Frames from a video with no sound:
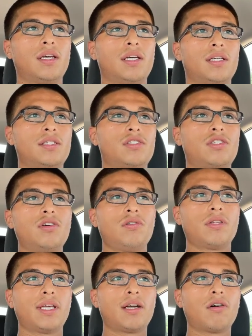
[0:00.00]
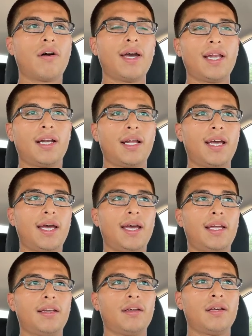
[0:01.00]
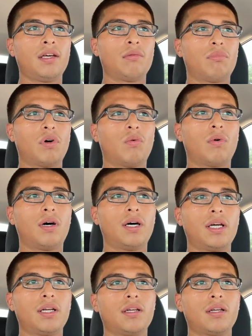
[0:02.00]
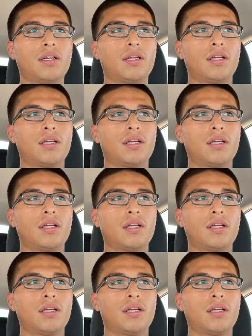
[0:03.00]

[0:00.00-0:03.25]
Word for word: is two they go hand in hand but one